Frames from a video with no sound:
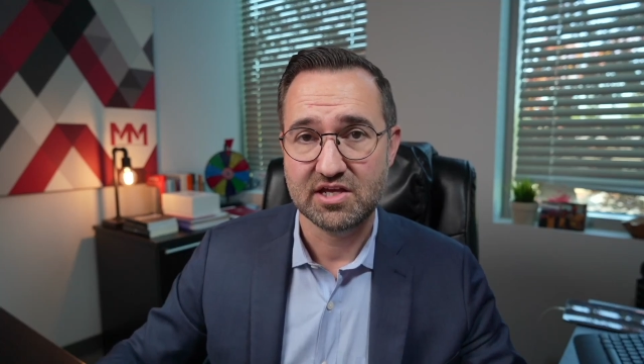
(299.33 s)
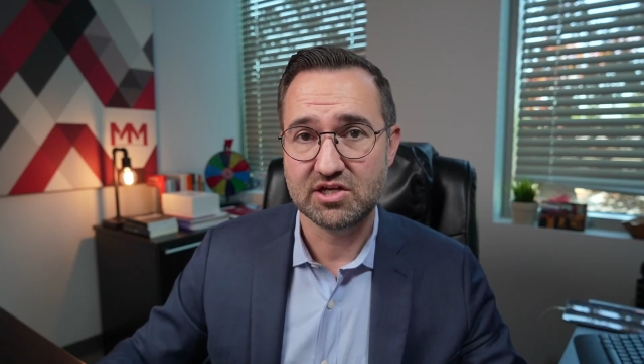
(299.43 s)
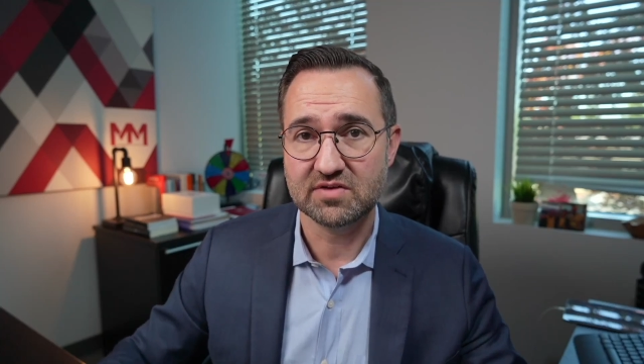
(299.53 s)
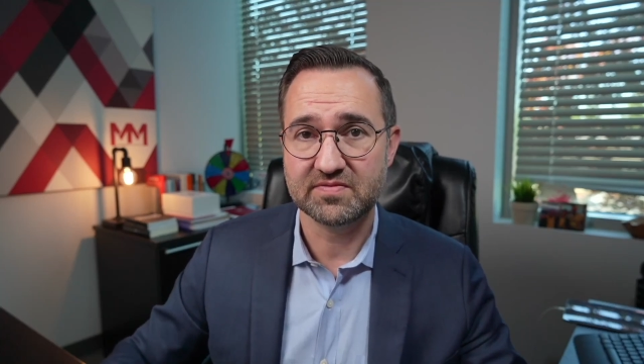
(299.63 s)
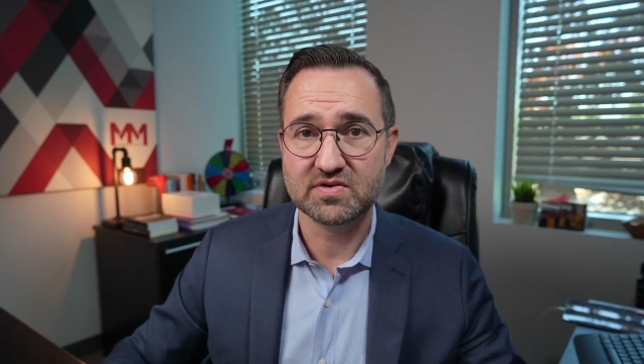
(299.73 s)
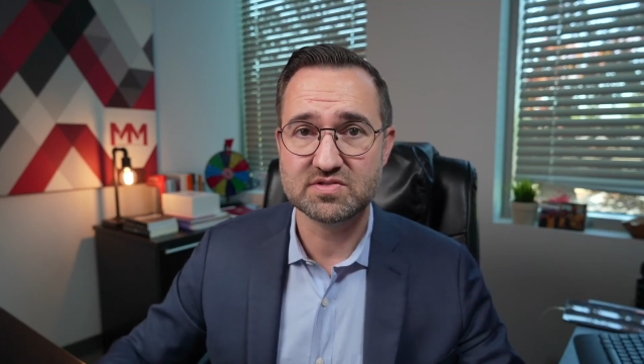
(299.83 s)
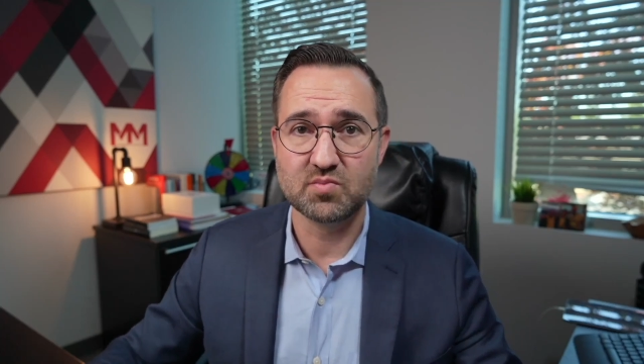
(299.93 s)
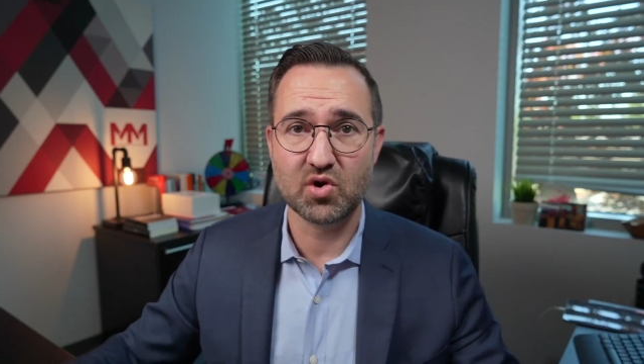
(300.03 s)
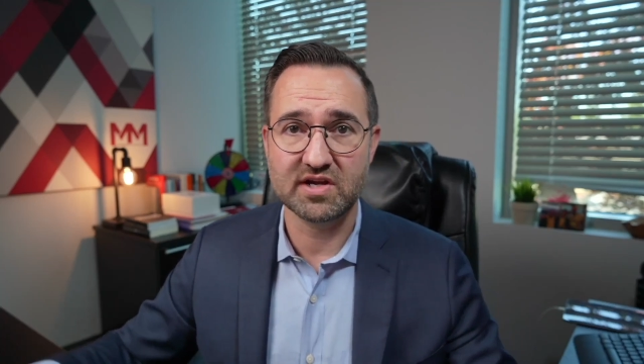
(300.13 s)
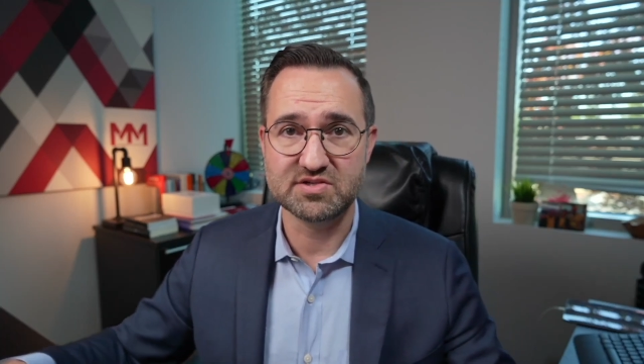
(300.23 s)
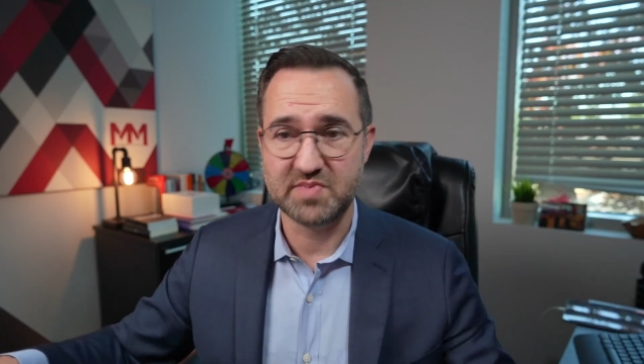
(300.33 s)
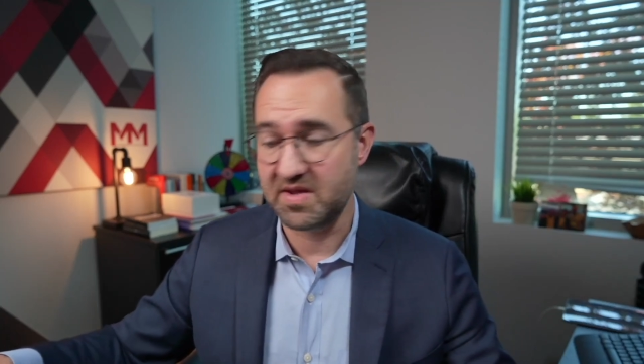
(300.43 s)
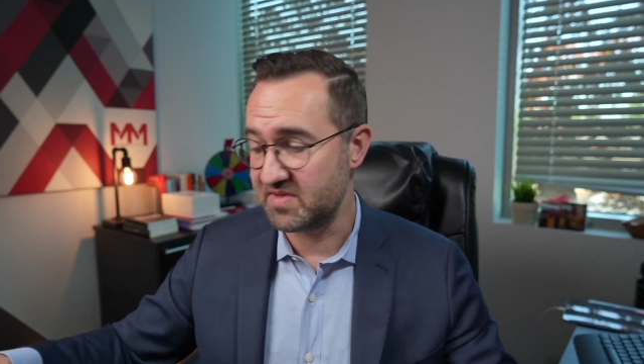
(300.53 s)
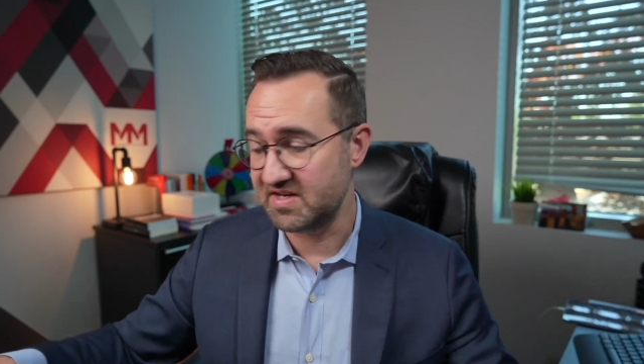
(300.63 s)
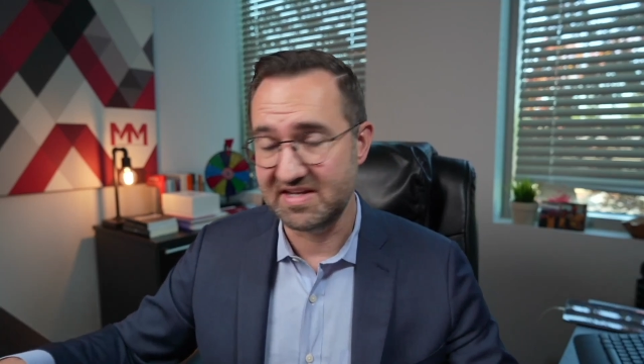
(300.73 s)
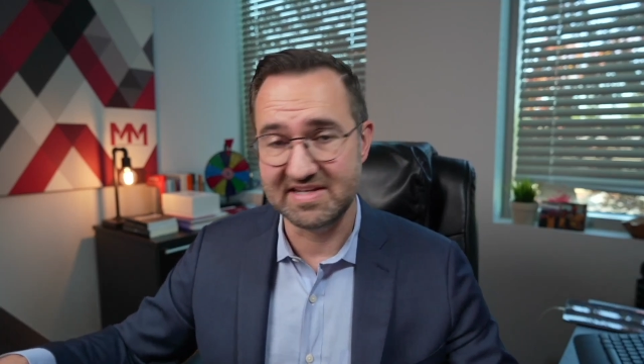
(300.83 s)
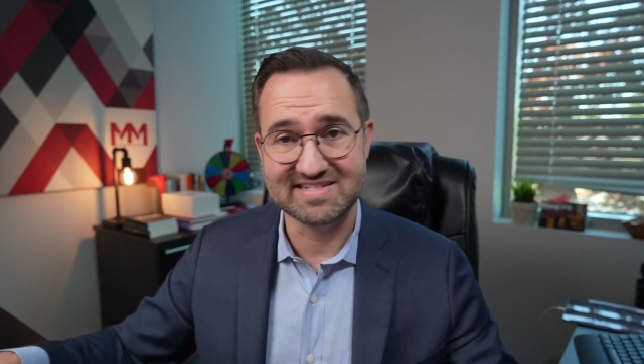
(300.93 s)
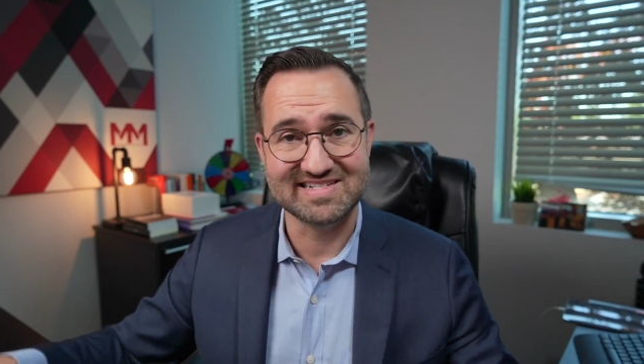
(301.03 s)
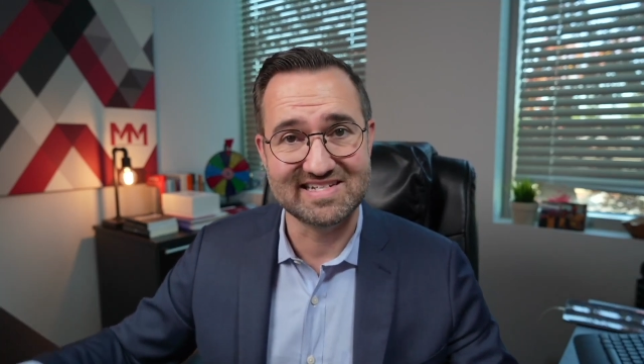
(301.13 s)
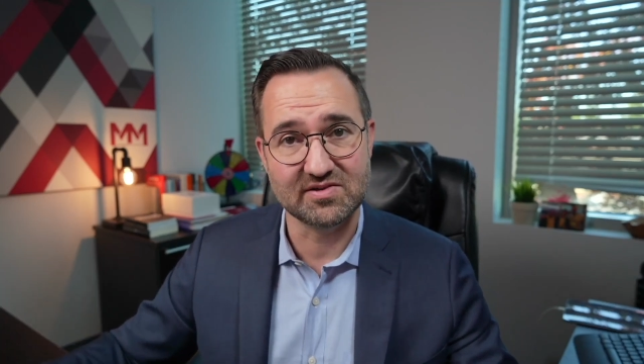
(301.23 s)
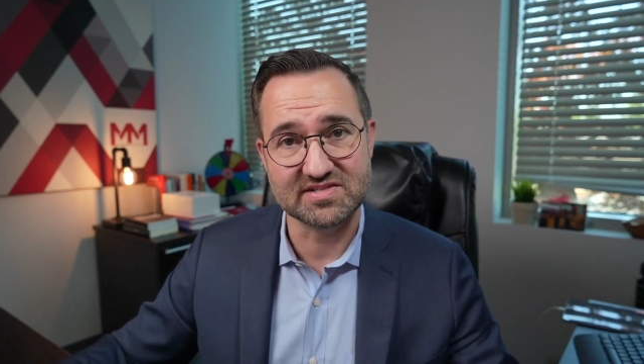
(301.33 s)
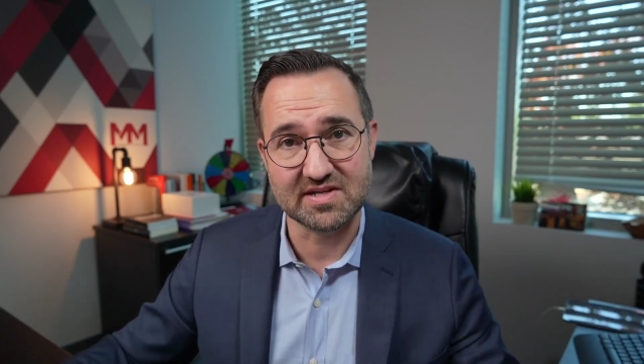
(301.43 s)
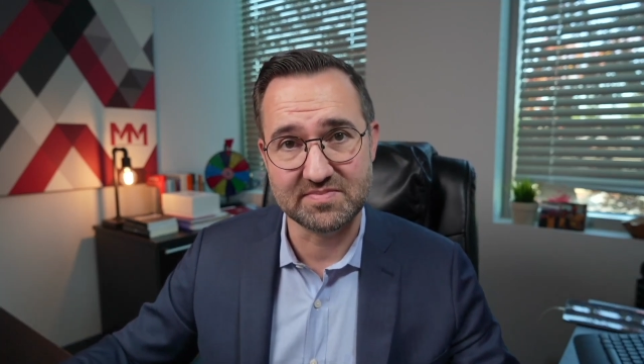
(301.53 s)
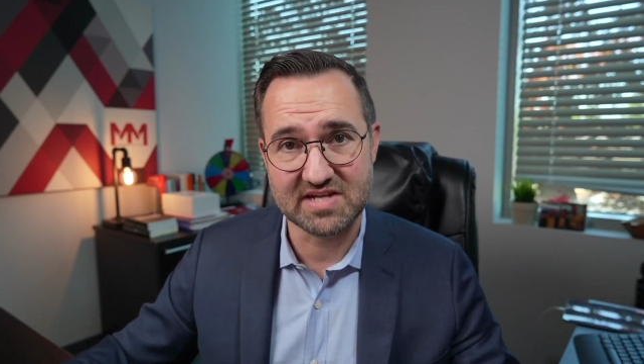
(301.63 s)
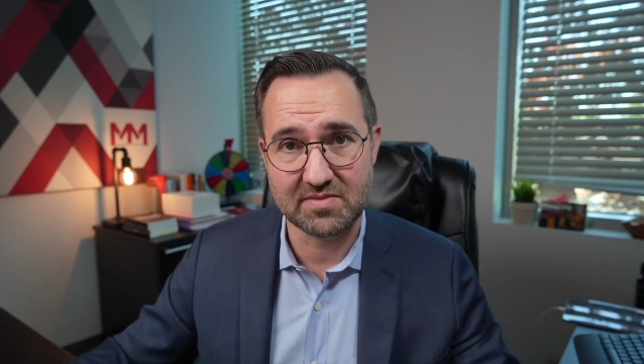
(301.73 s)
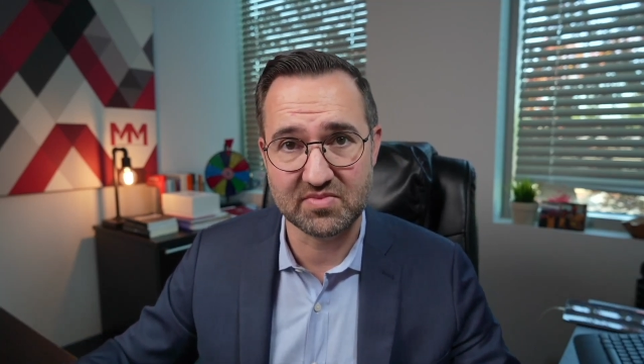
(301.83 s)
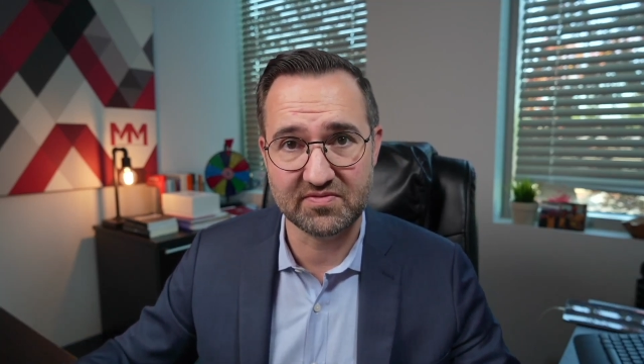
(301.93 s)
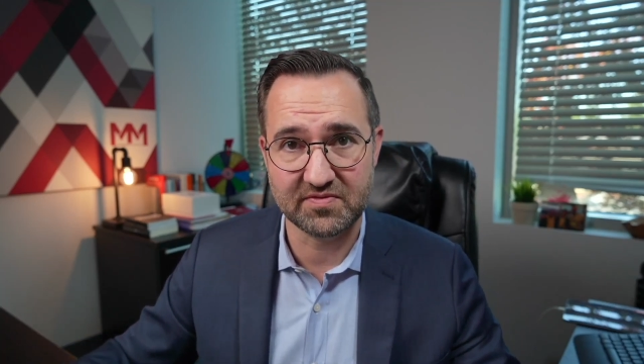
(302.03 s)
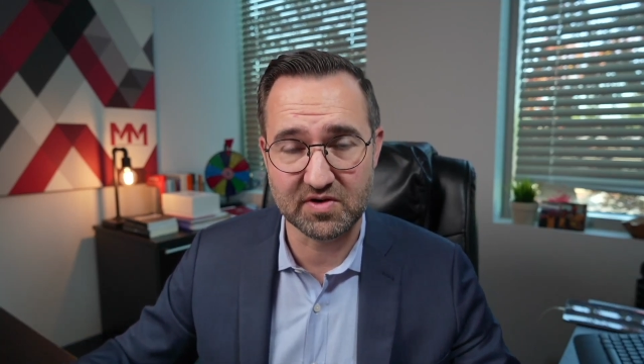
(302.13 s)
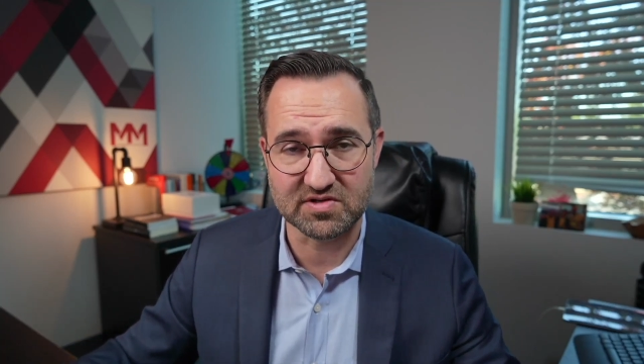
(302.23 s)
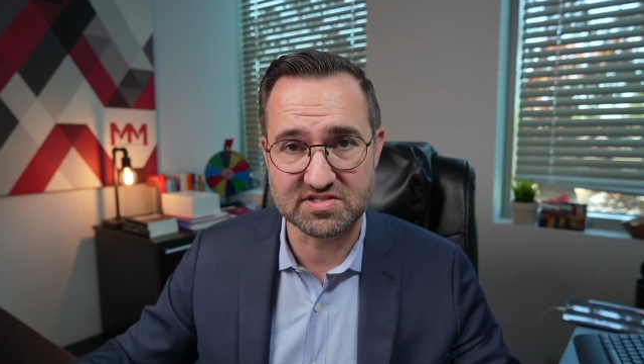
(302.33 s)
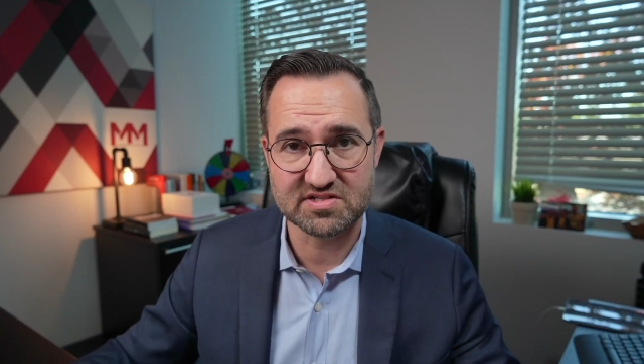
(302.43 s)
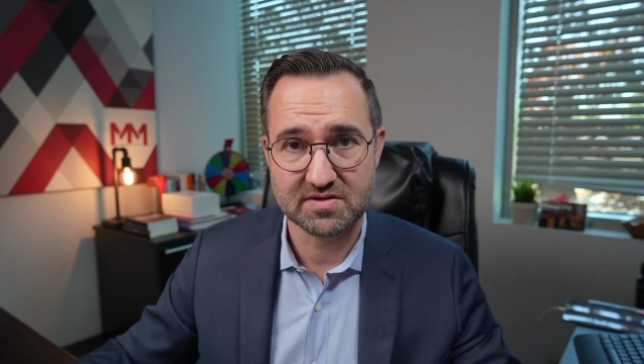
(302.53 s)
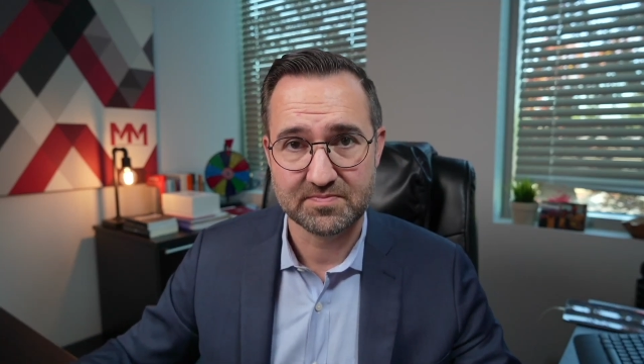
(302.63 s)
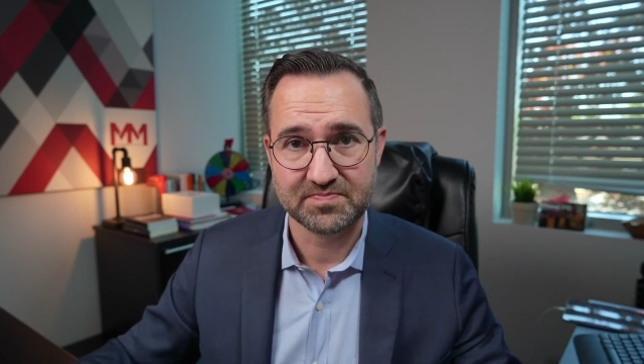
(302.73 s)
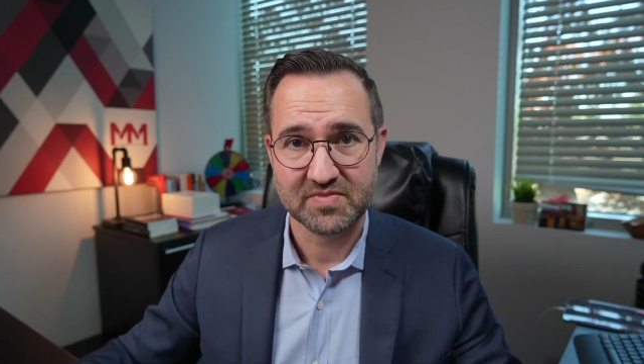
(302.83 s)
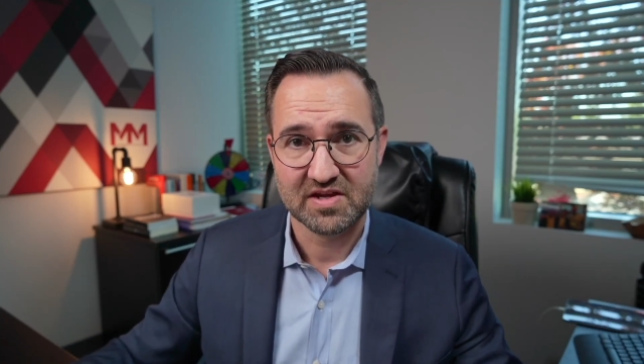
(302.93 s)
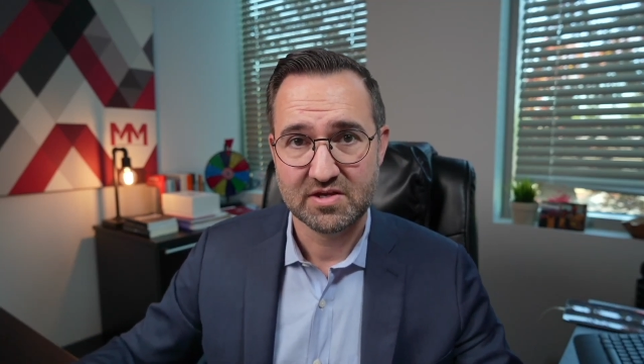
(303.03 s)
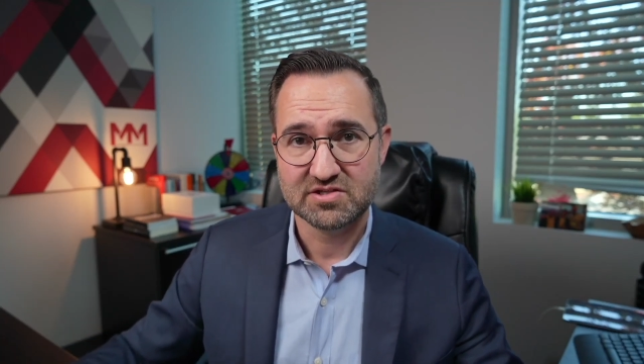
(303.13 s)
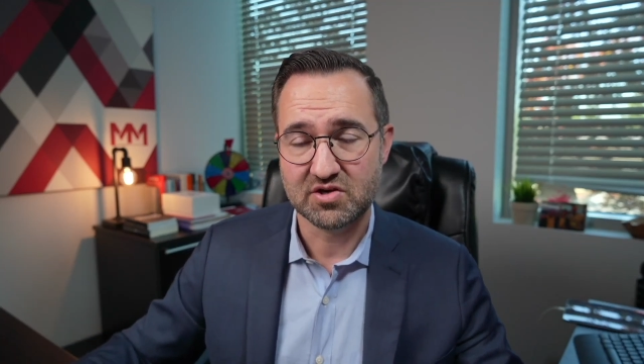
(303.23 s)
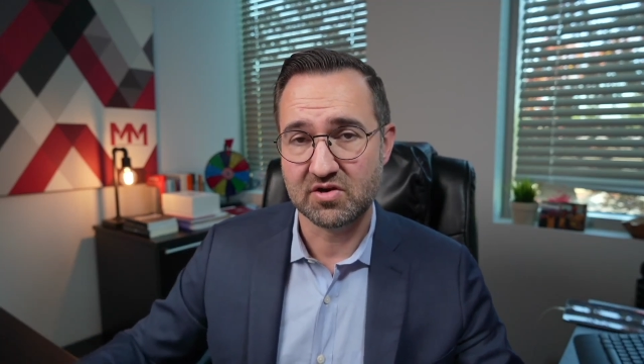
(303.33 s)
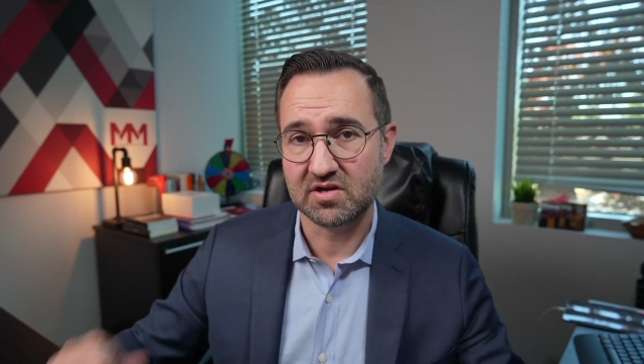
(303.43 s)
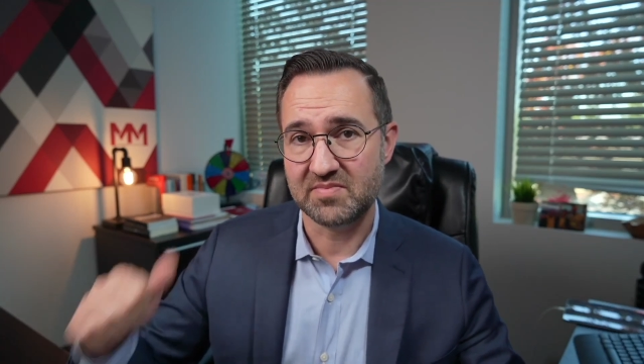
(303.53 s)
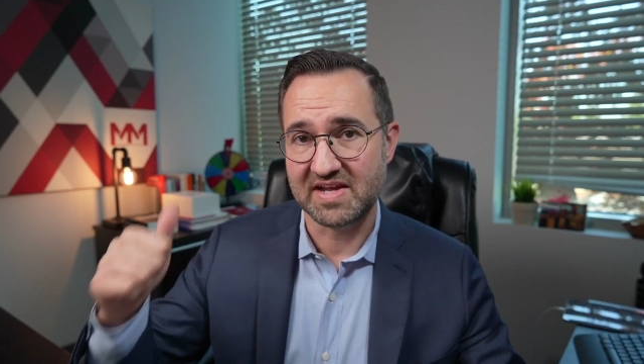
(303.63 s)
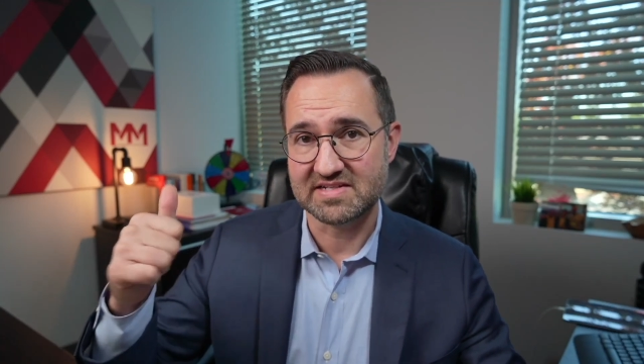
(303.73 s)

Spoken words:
your first mortgage payment isn't till September 1st. So you're going to make